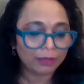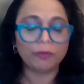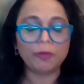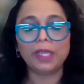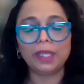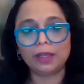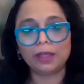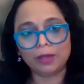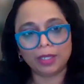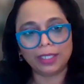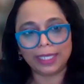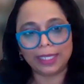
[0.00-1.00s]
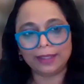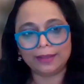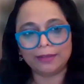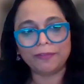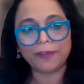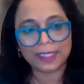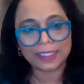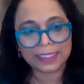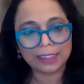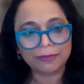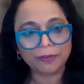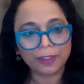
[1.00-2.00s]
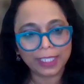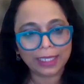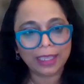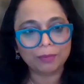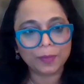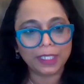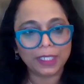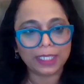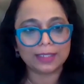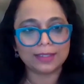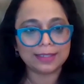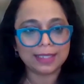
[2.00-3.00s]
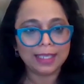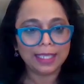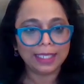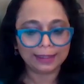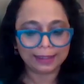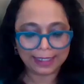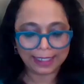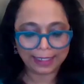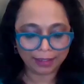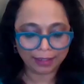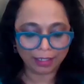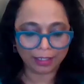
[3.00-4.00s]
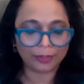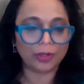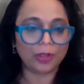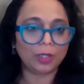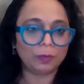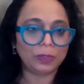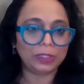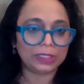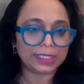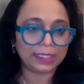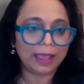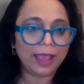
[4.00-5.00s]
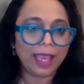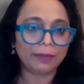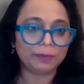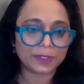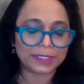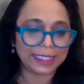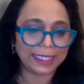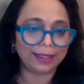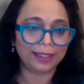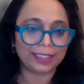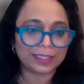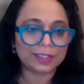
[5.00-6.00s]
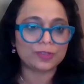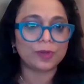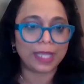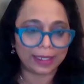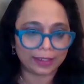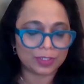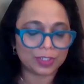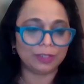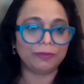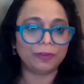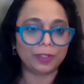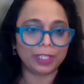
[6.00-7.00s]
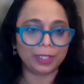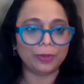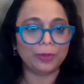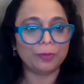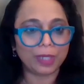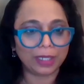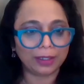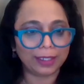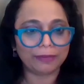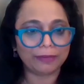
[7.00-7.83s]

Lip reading: women are not getting the funding for the company is they are not building a hyperscaling strategy for the go-to-market.